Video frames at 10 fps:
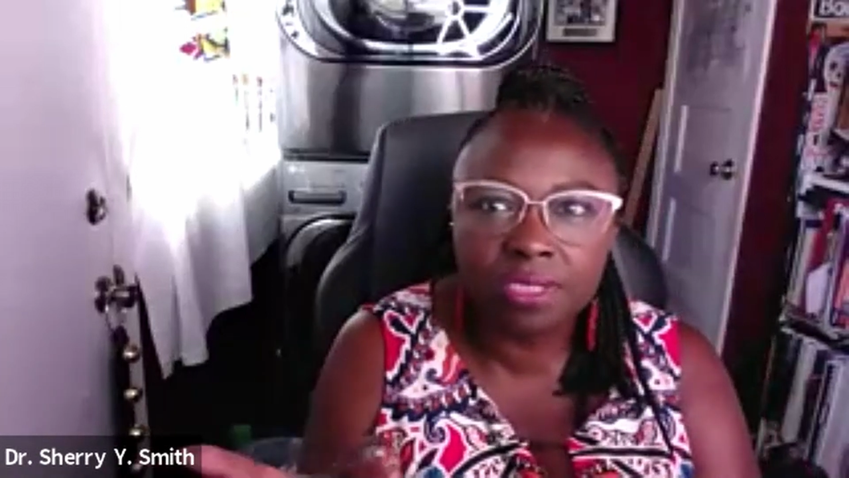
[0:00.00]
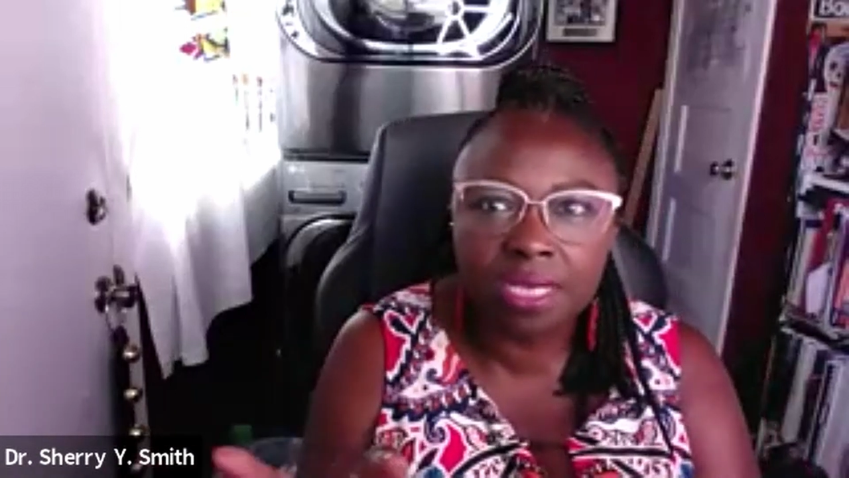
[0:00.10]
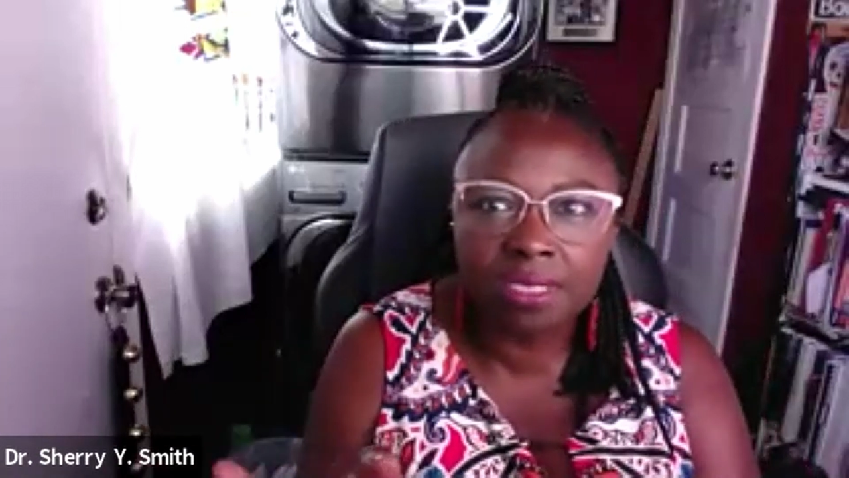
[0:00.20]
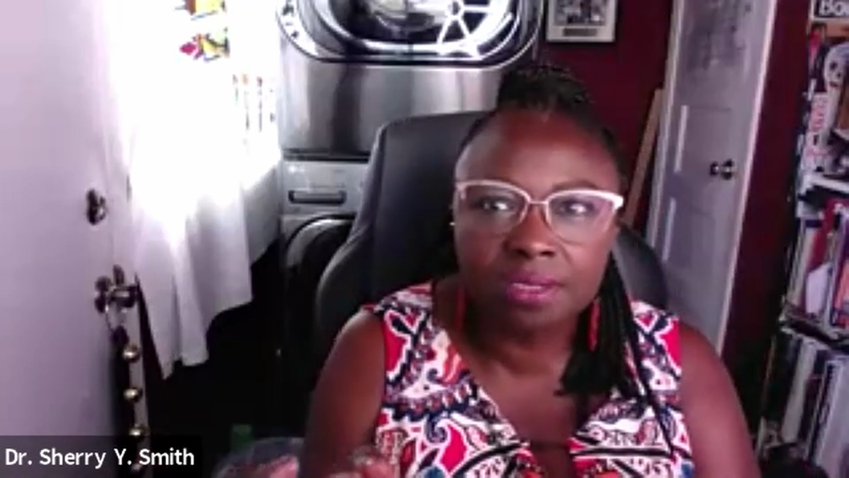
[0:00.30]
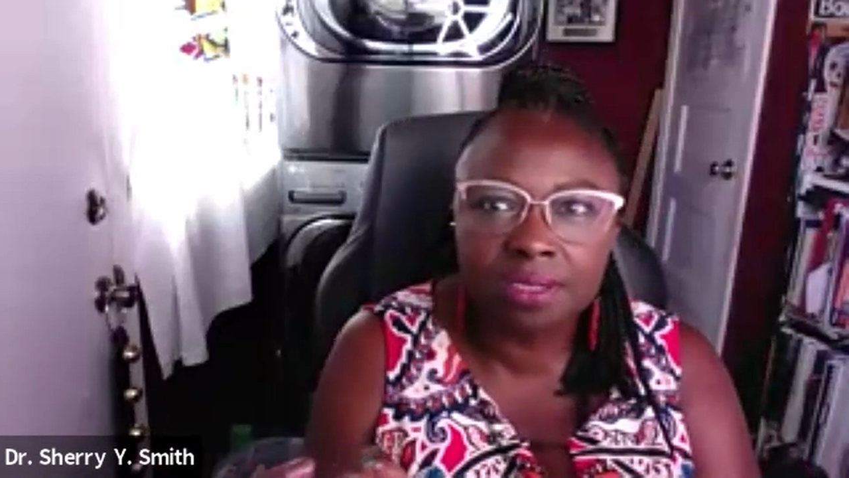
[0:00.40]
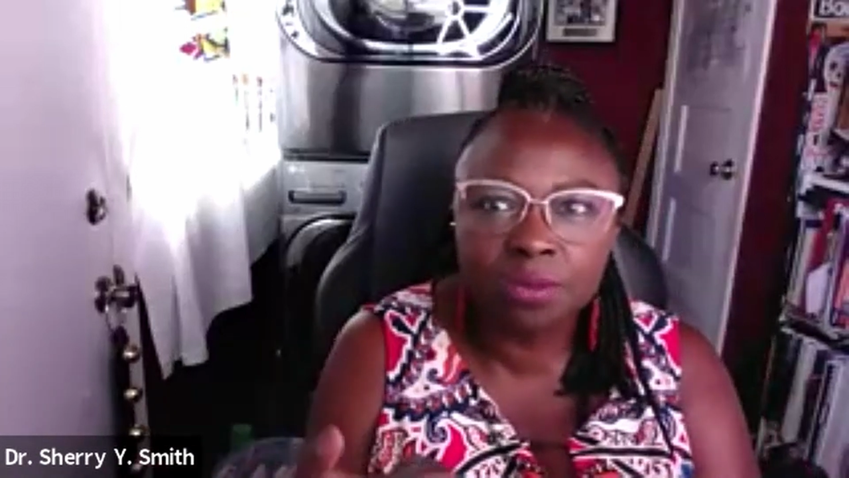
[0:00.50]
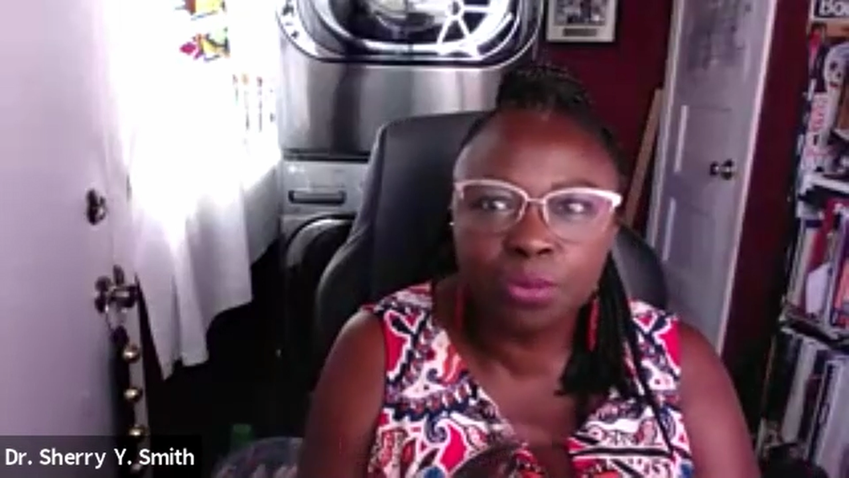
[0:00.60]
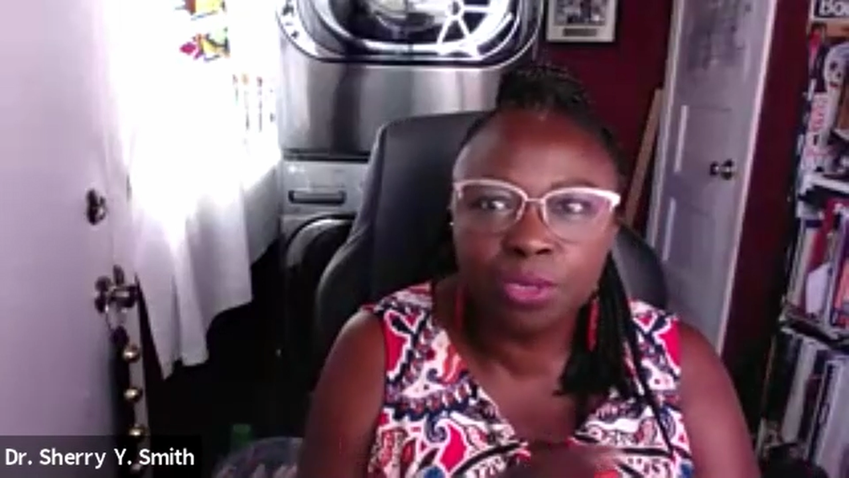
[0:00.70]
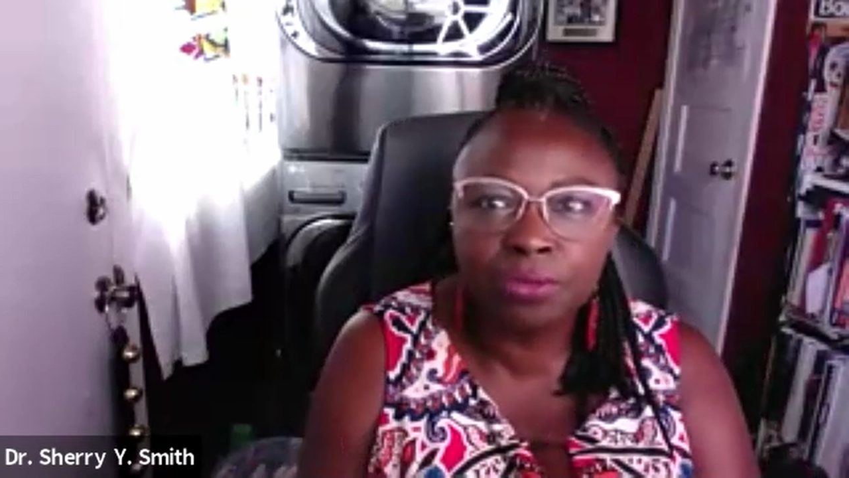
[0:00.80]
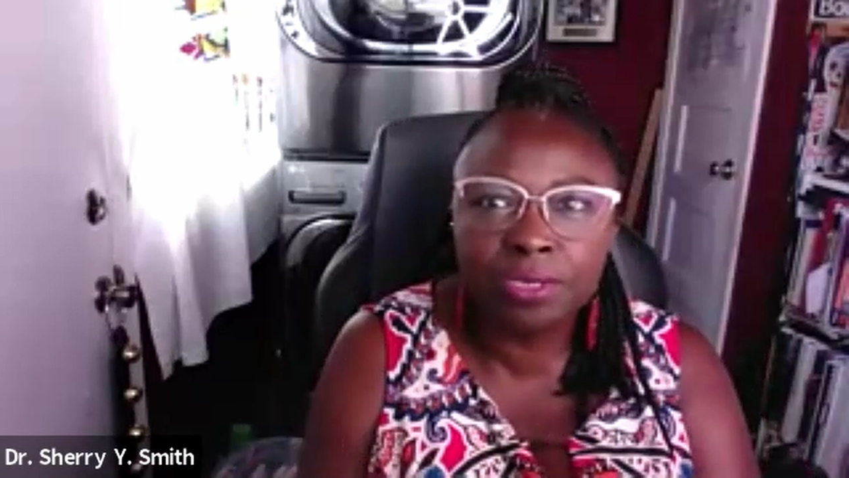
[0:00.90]
That's
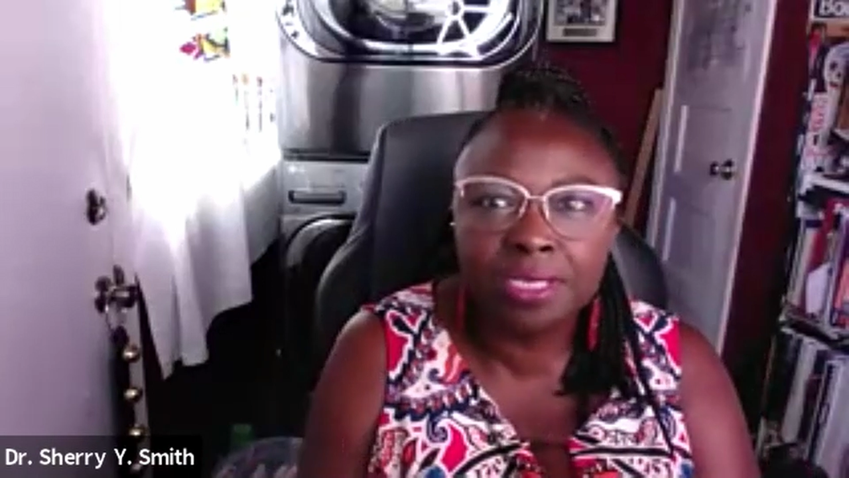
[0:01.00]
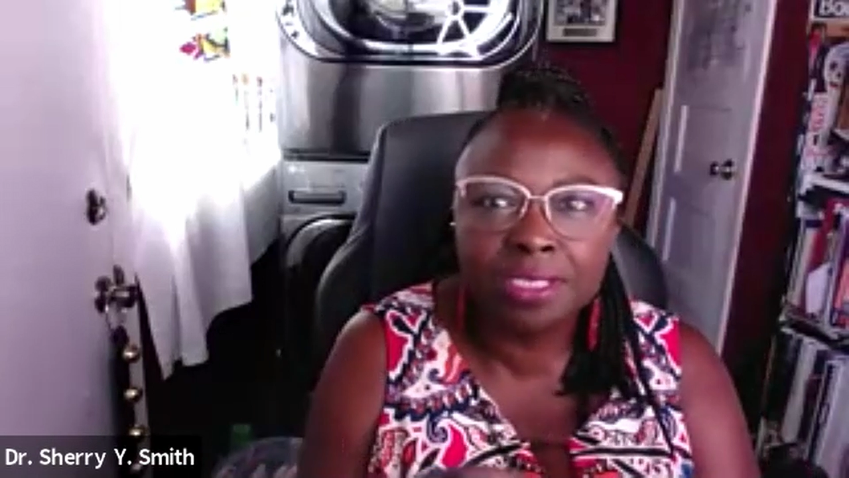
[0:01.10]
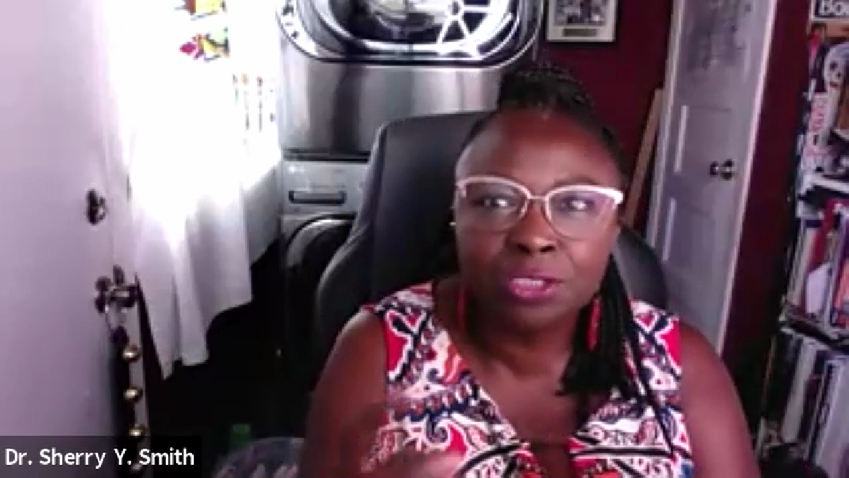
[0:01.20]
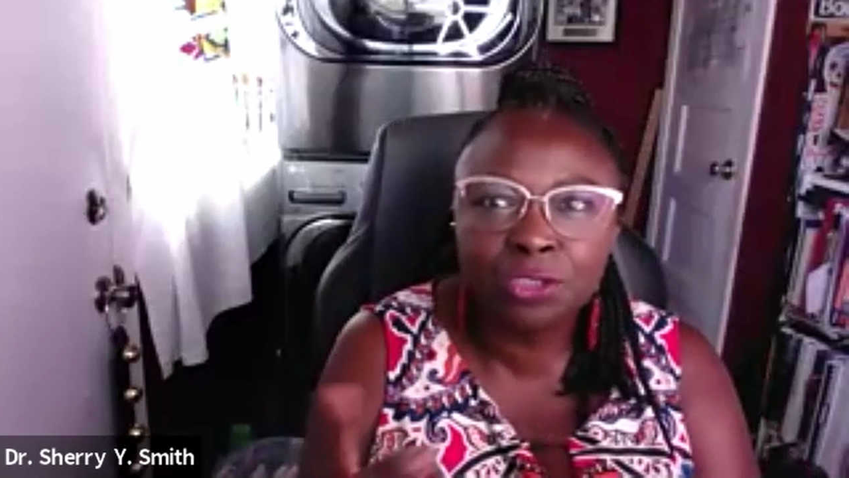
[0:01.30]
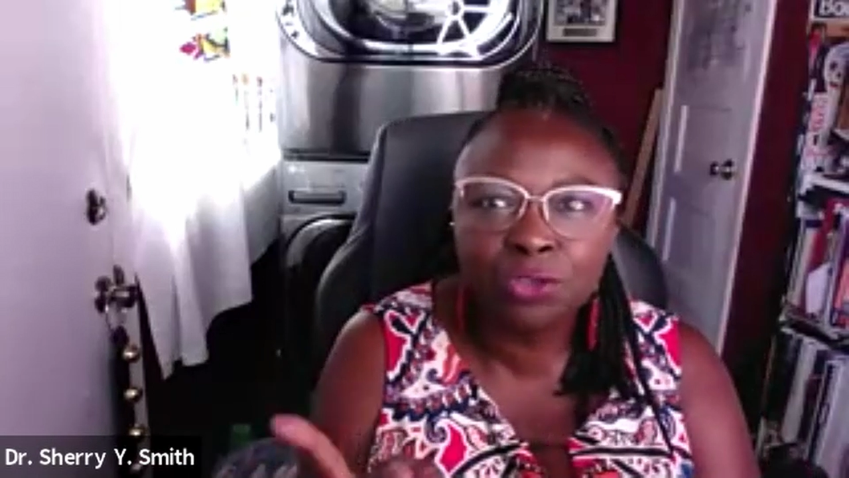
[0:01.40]
Experience,